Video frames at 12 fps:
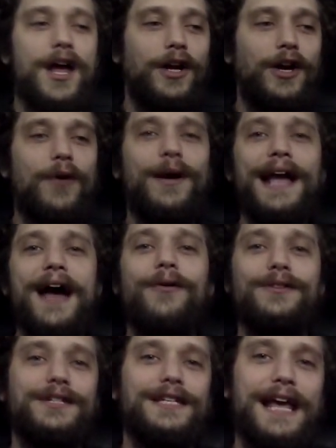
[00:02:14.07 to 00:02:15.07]
going out
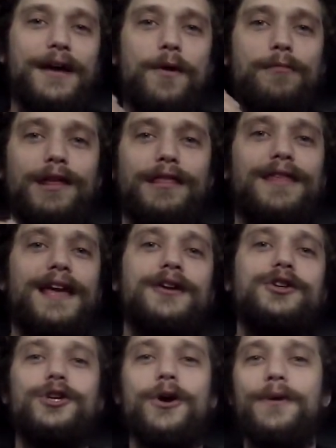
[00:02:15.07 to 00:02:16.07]
and saying what we think,
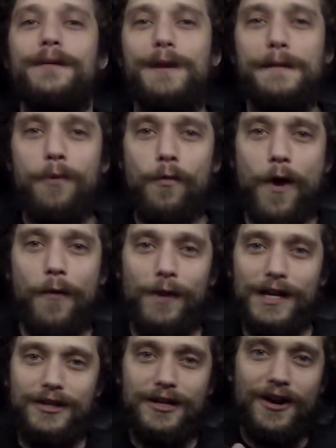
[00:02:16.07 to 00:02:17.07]
showing people what
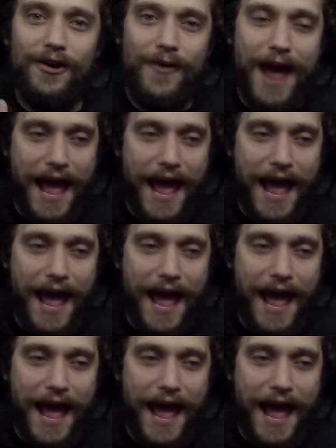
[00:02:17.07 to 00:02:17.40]
we do.